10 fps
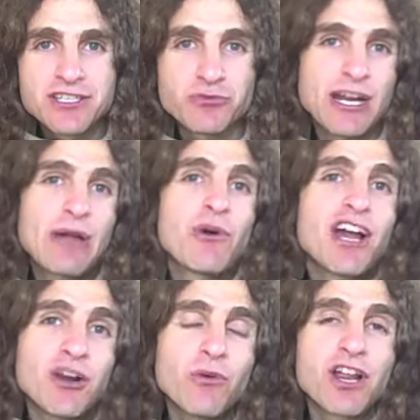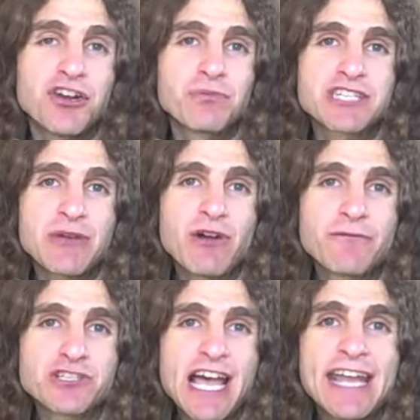Because when I went on a 100% raw
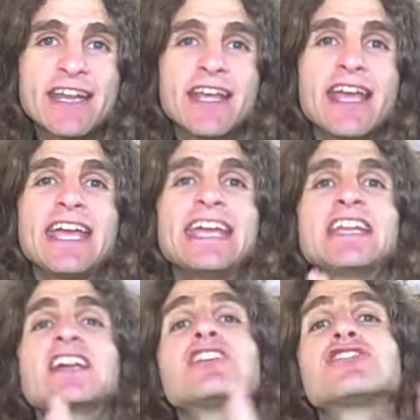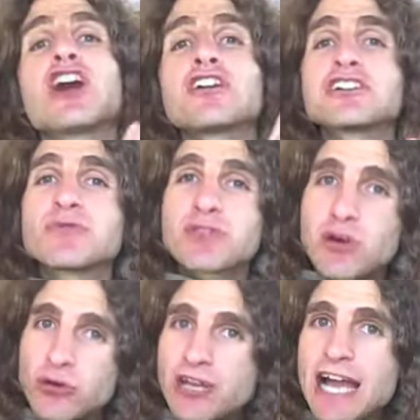food diet, in conjunction with
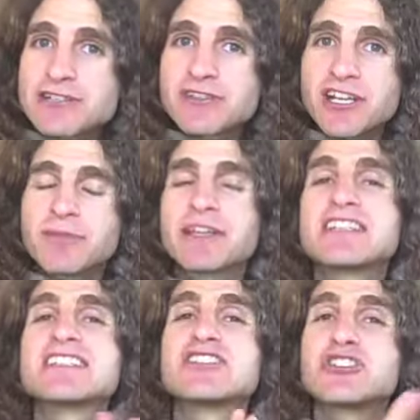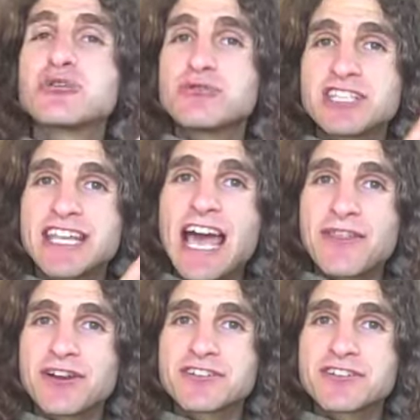colon hydrotherapy, it's the two together.